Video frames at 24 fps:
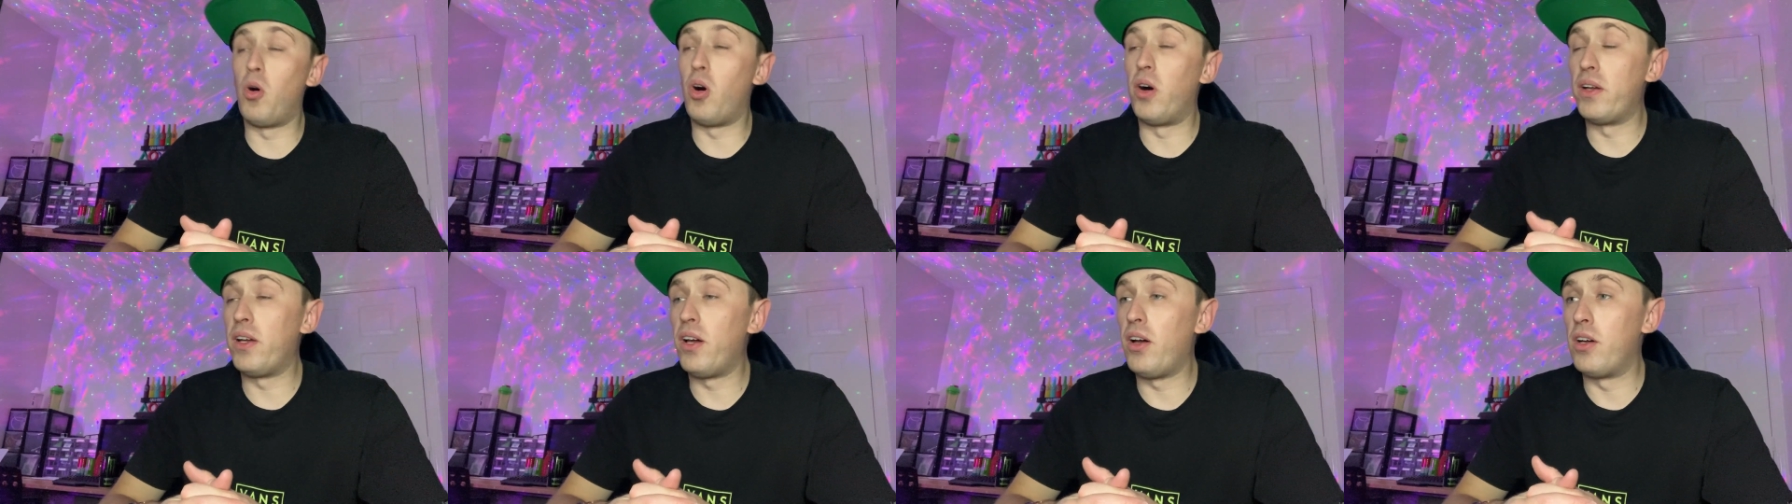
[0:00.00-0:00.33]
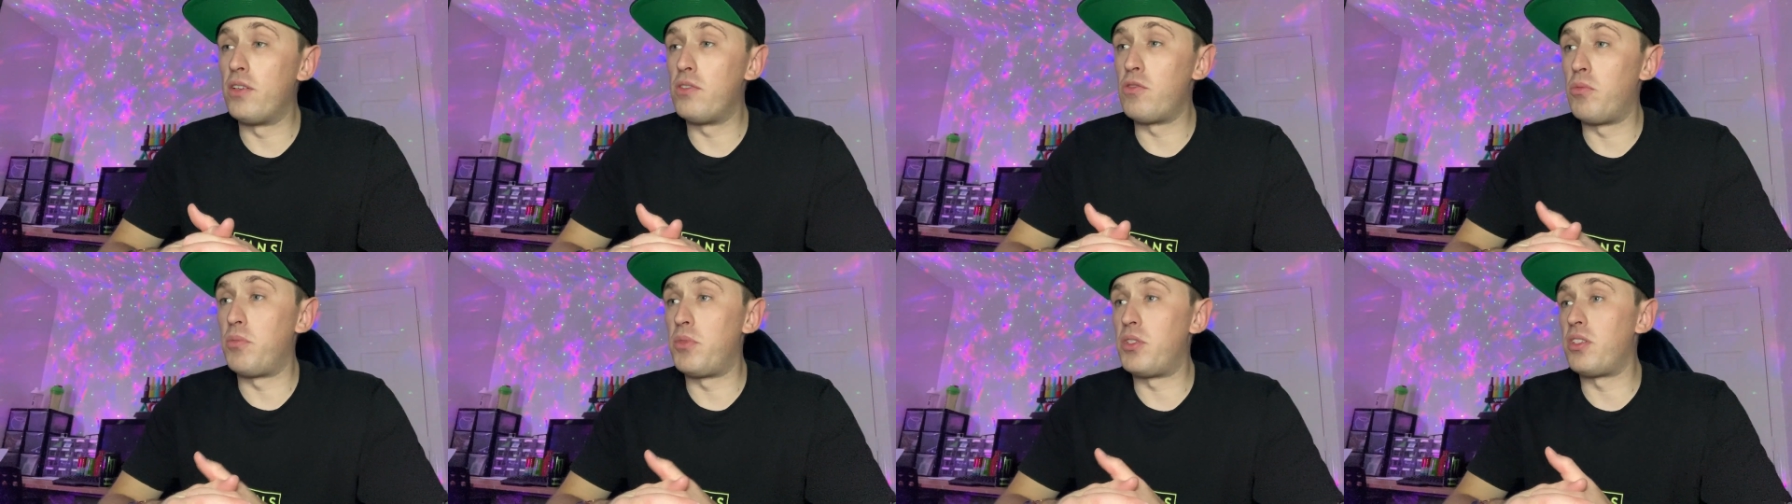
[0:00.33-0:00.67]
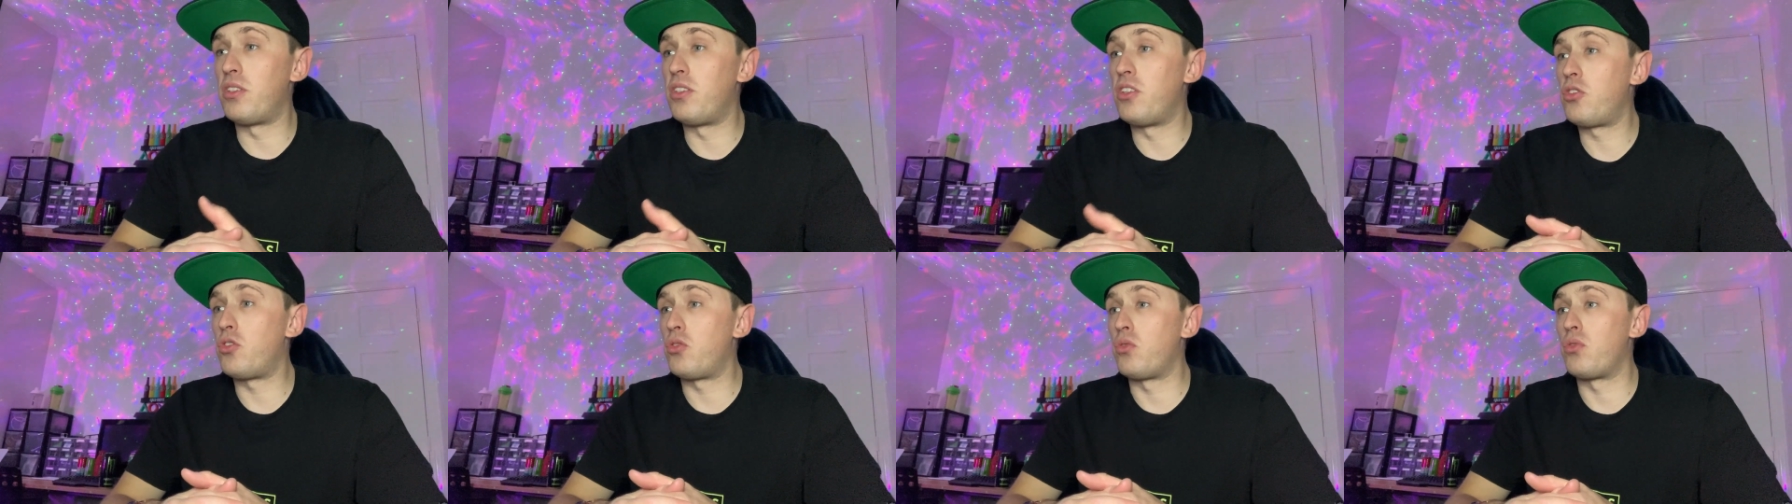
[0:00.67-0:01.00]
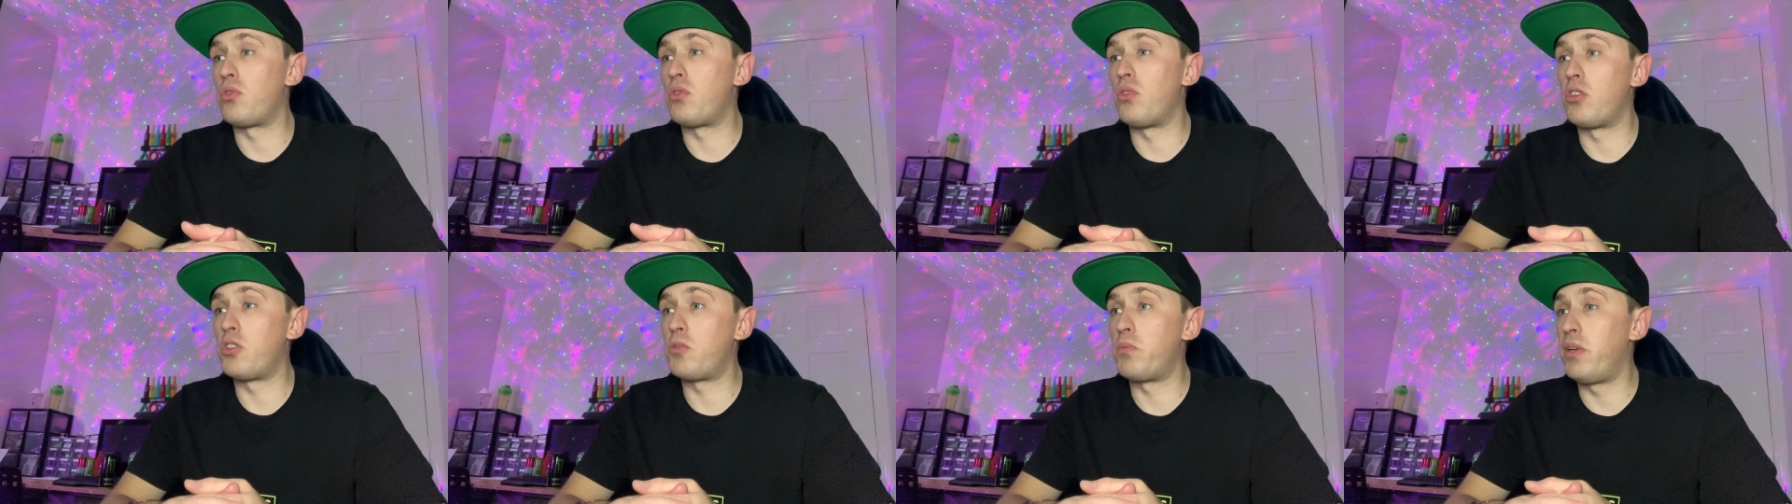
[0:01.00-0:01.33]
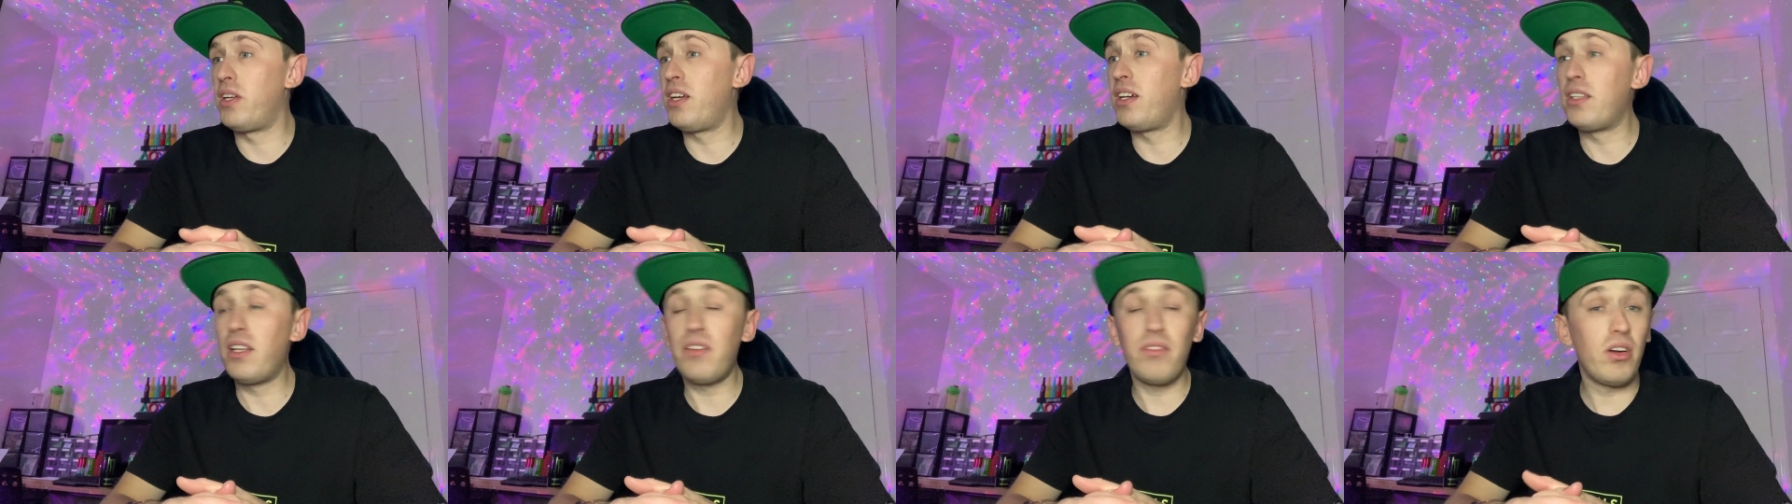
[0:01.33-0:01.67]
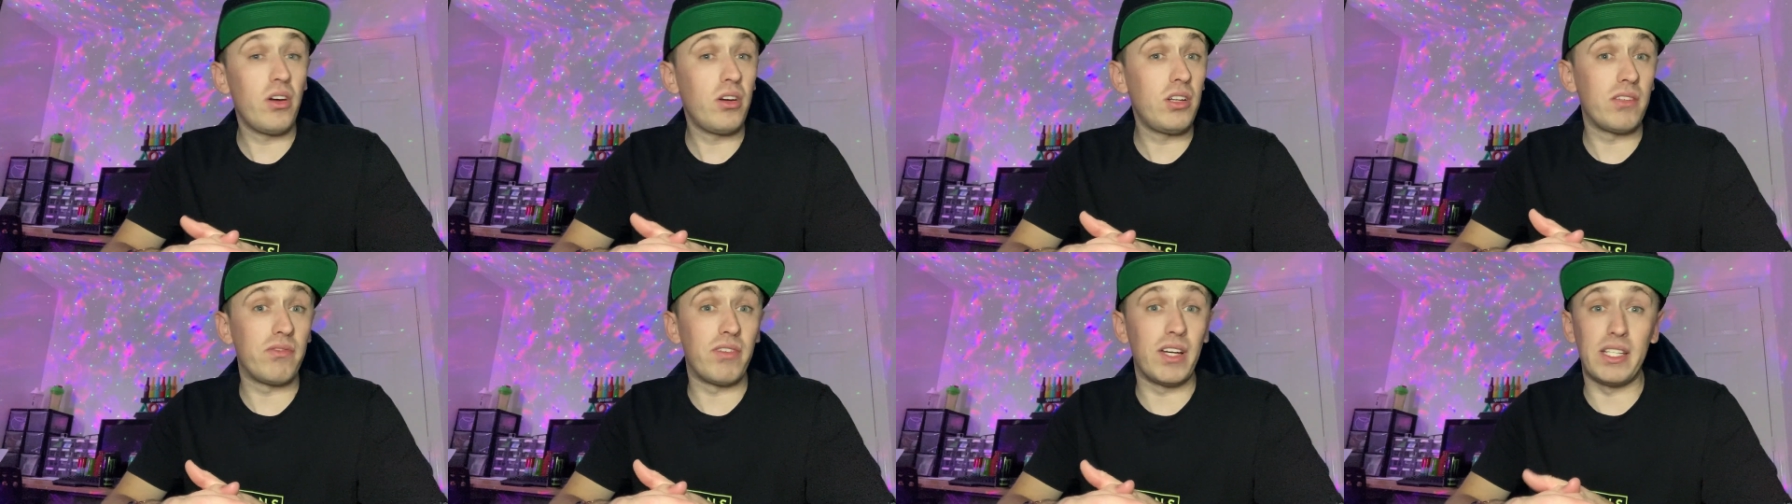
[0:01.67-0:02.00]
what I heard, on his initial songs. But yeah, never
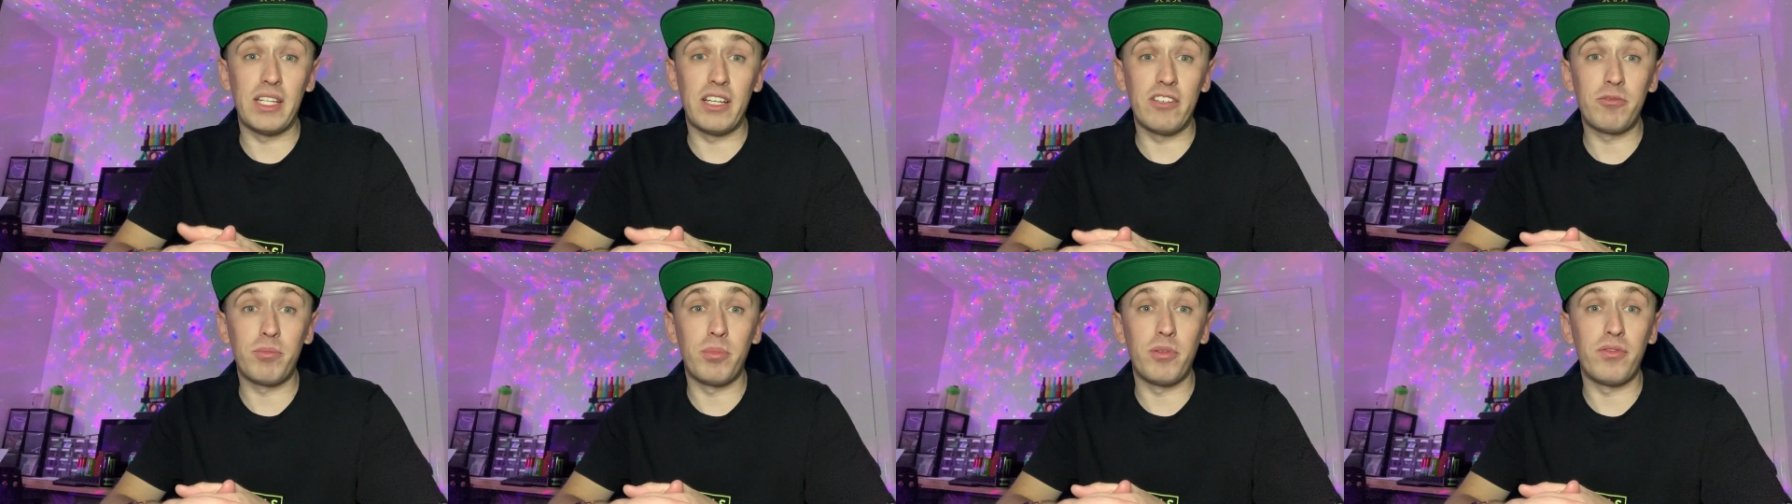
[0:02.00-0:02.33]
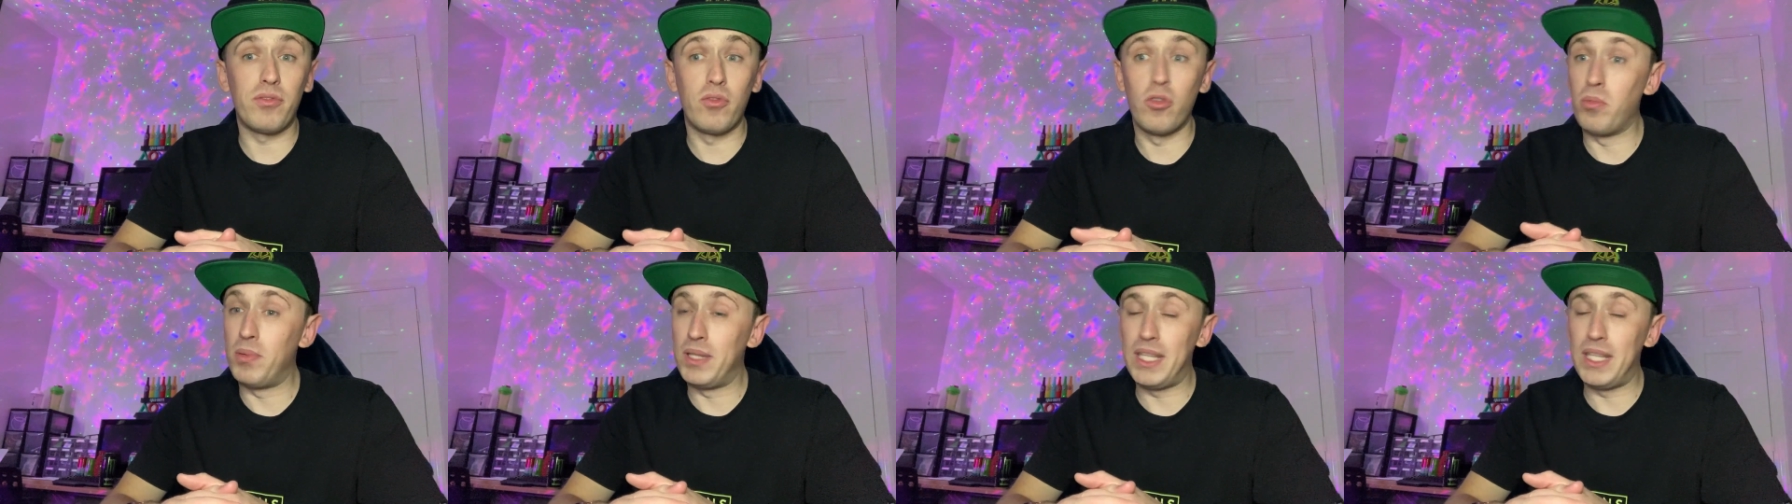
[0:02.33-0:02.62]
heard of NF before,